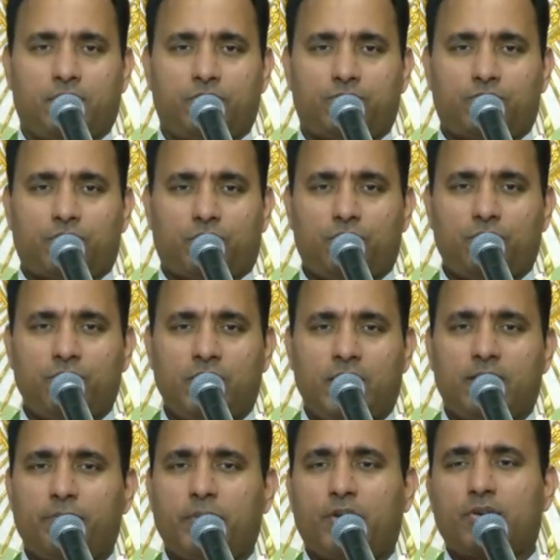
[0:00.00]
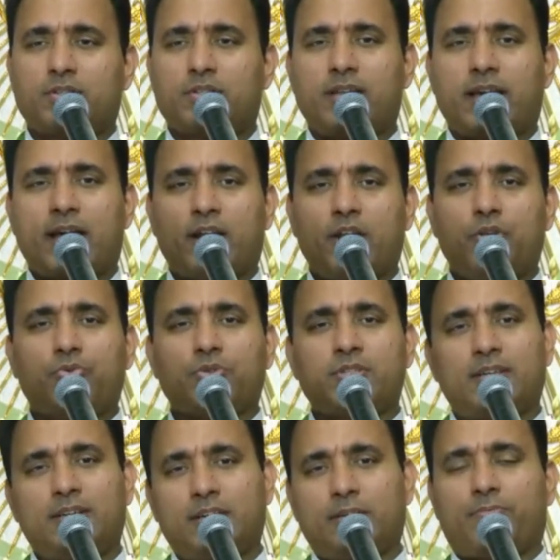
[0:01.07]
So, because they are
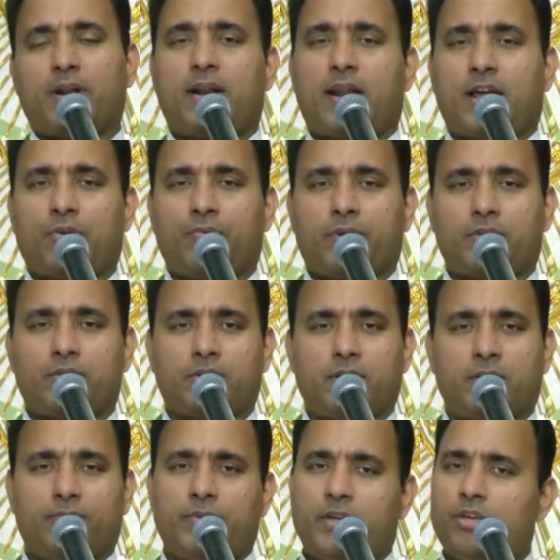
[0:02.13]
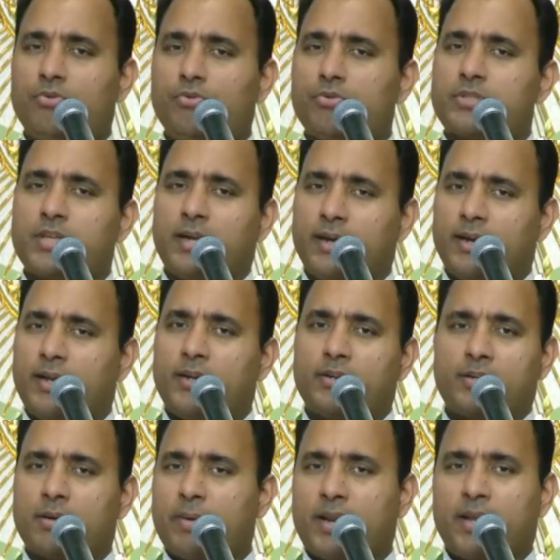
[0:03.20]
using different language, we use
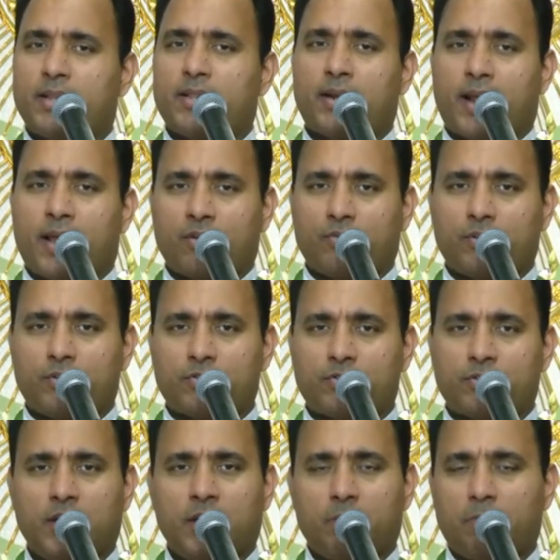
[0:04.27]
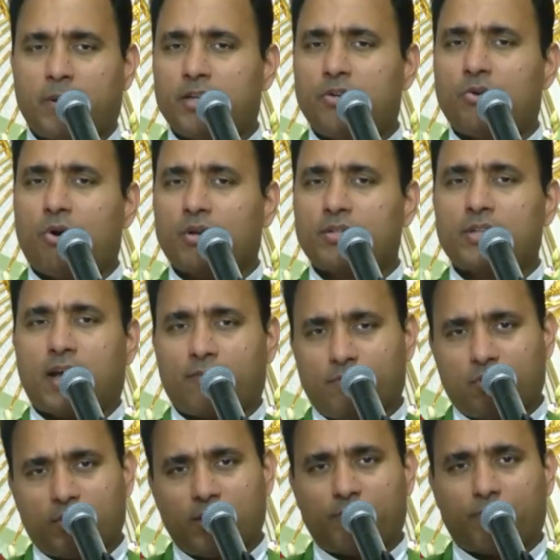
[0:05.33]
English and many other languages, but the dogs have
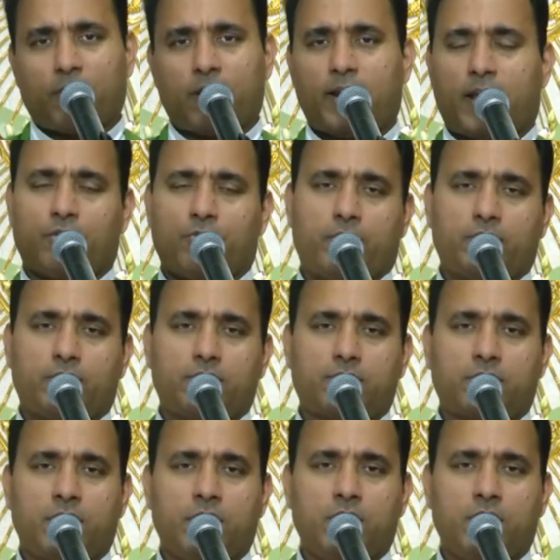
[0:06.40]
got different languages.